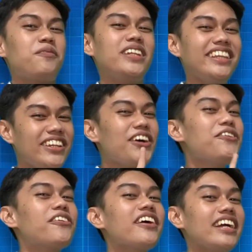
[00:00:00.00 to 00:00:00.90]
But no
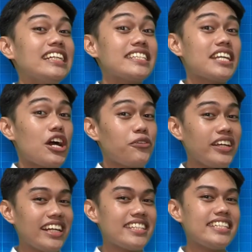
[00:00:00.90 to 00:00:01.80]
worries! We
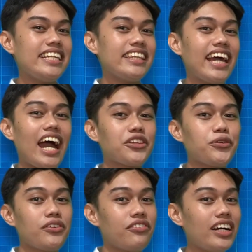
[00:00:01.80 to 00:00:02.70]
can see the
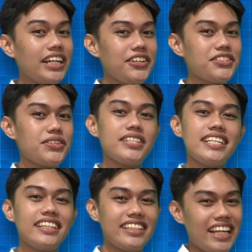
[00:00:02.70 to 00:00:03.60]
actual values
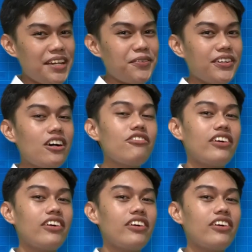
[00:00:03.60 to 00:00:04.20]
using the table of